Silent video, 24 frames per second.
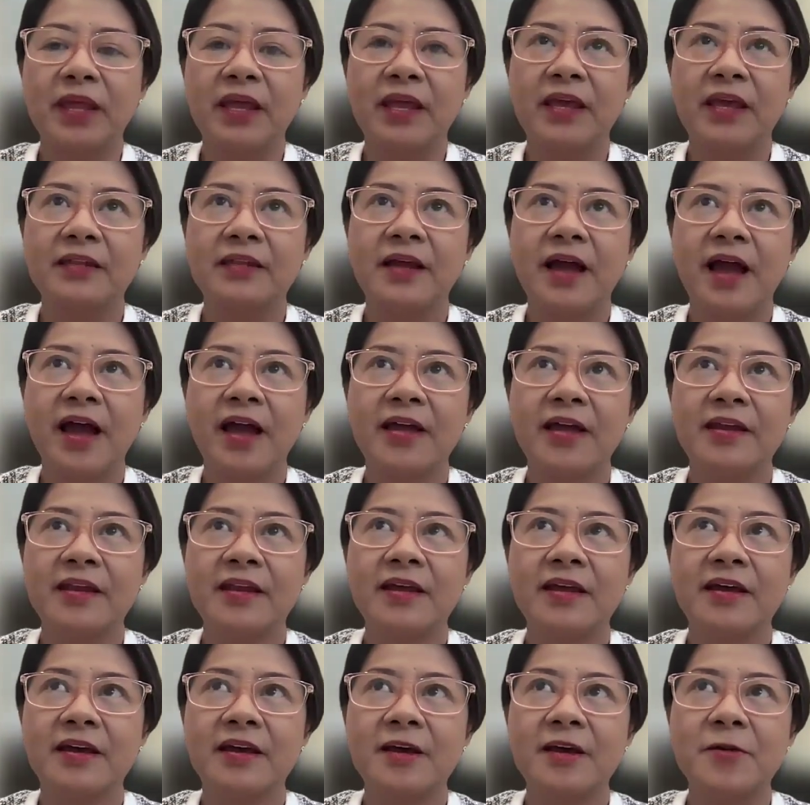it kind
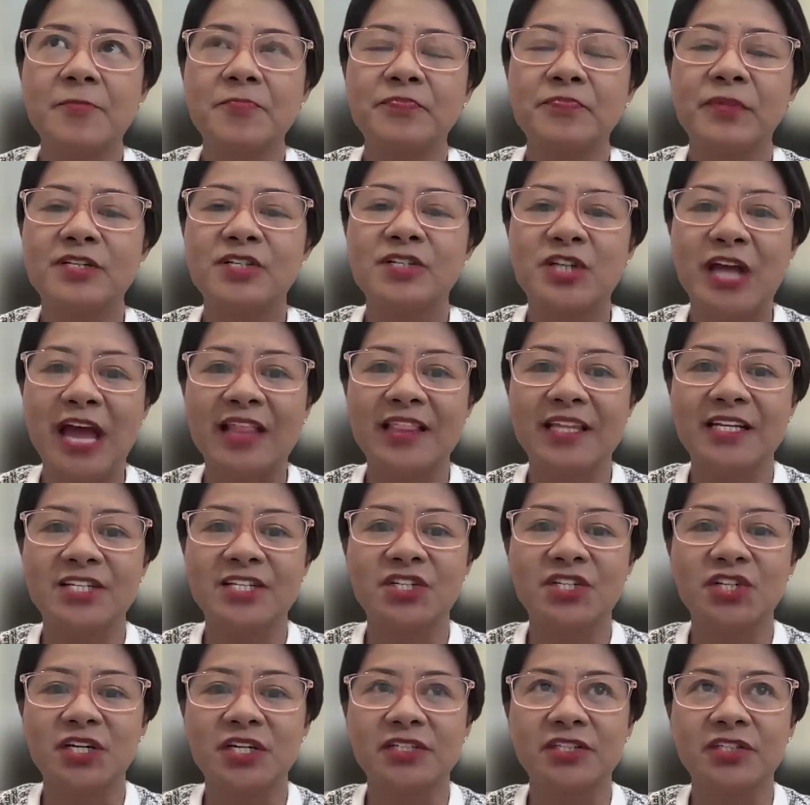of
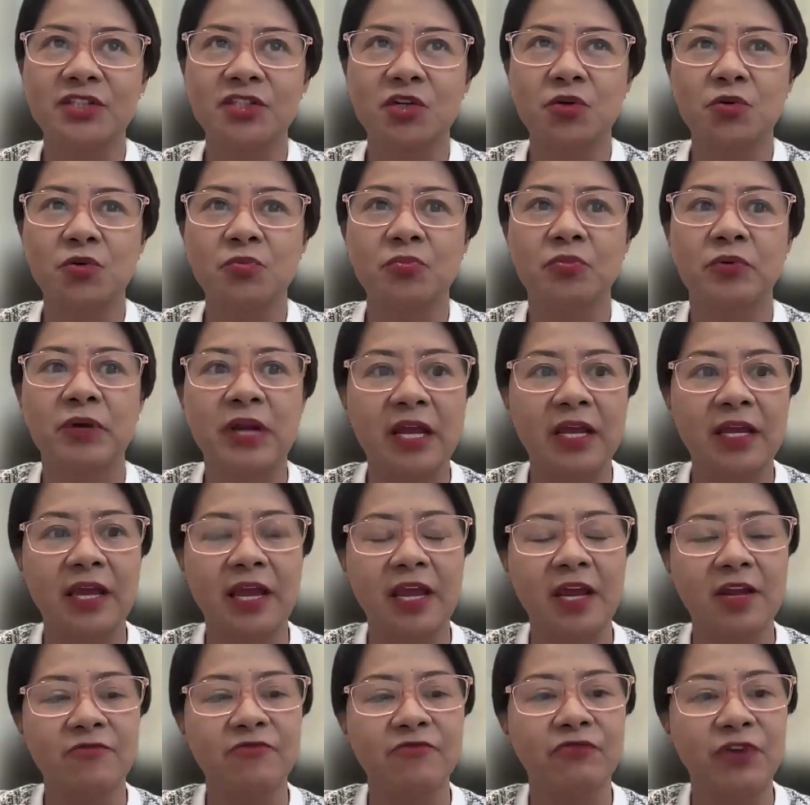challenge us to bring
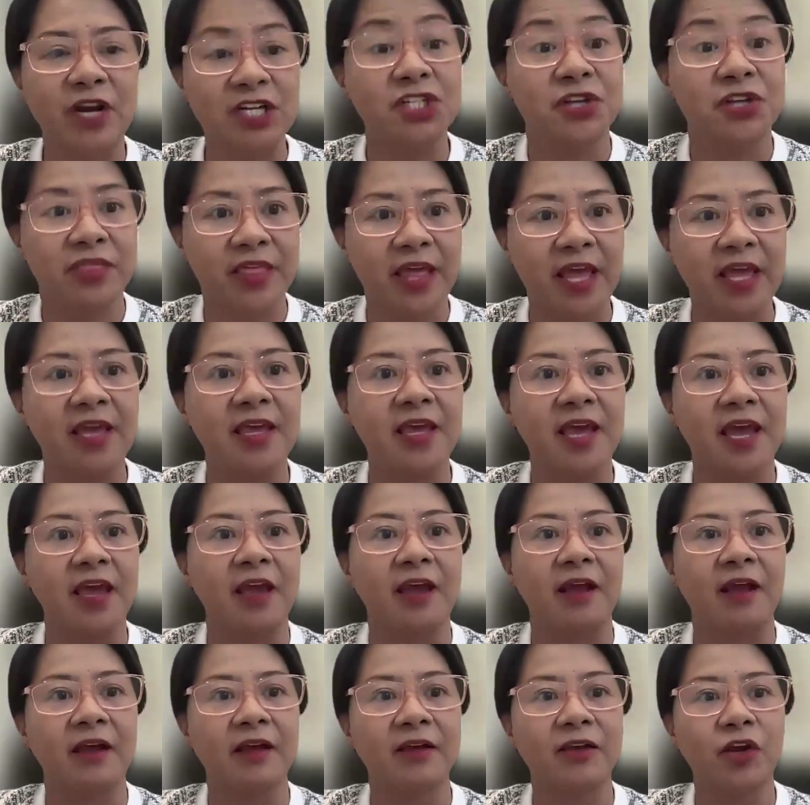in fresh
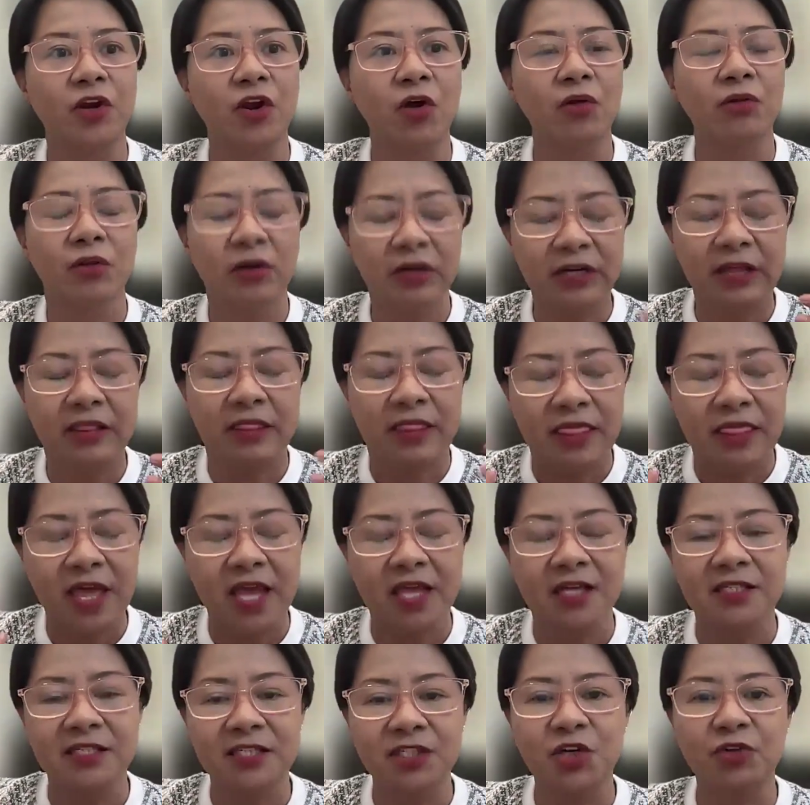thinking, look at
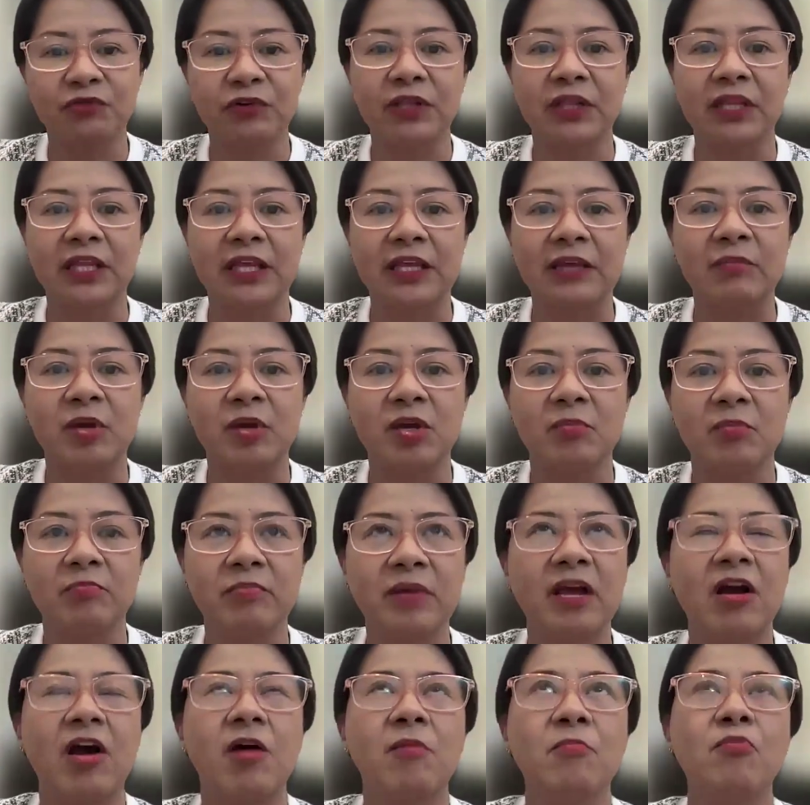things differently,
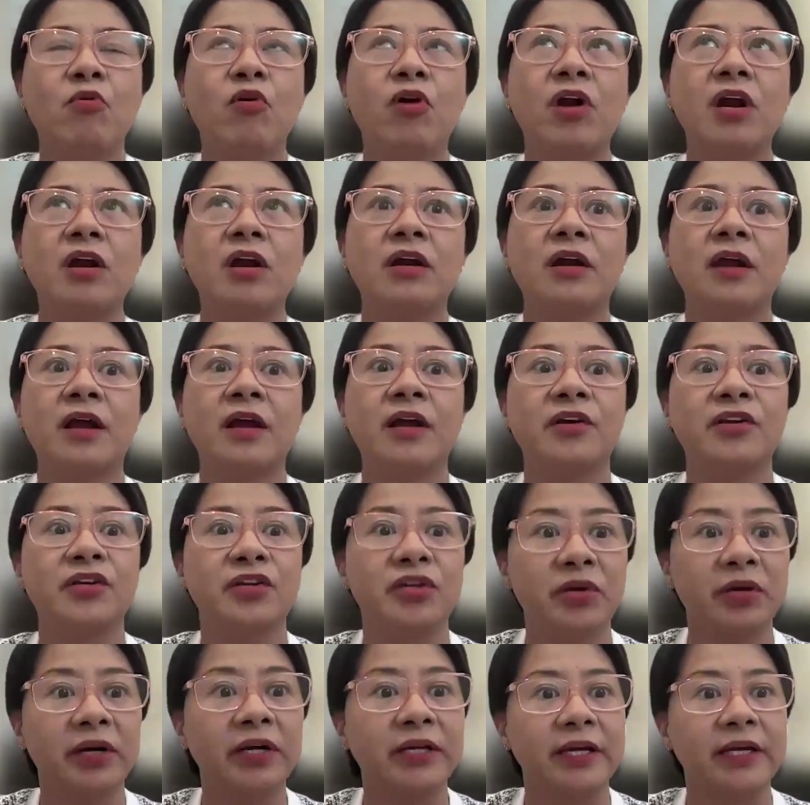become more
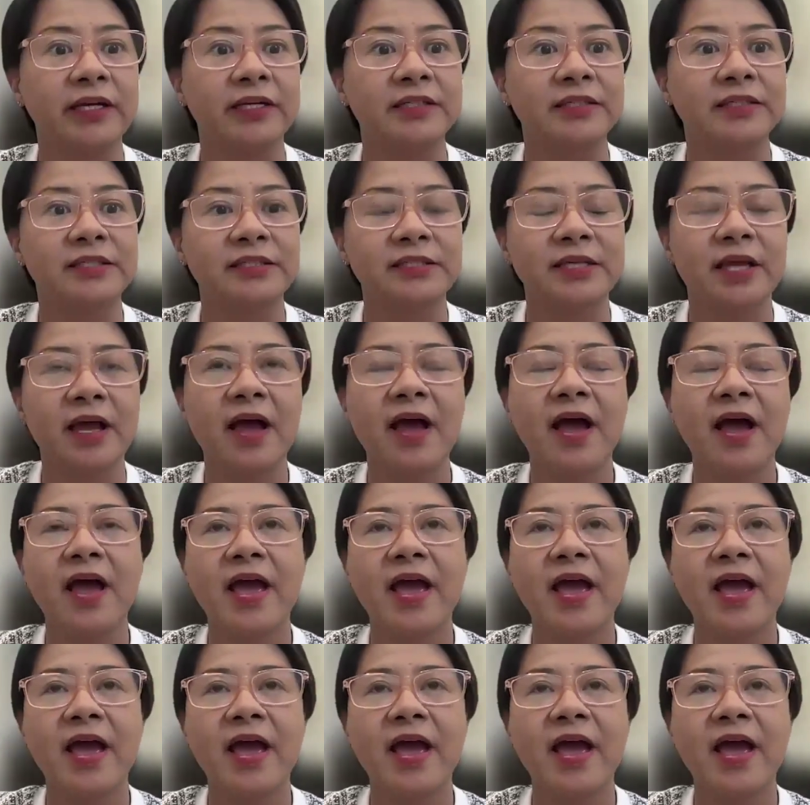curious,